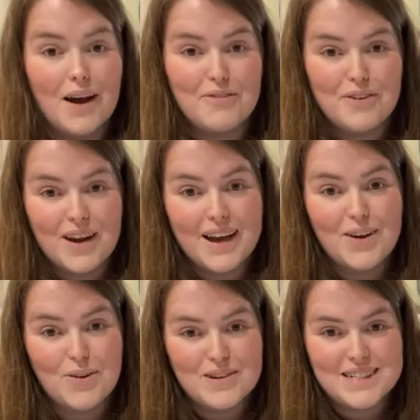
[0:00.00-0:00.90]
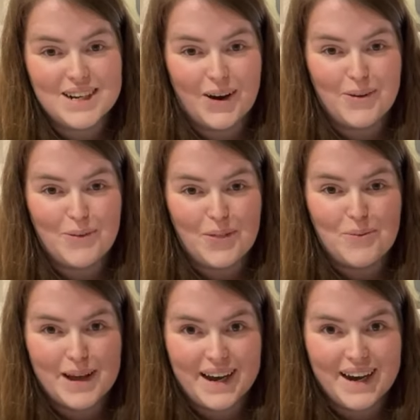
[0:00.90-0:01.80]
feel like I already know what the
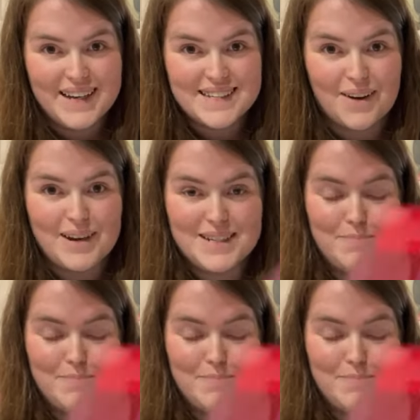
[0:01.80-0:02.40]
winner is going to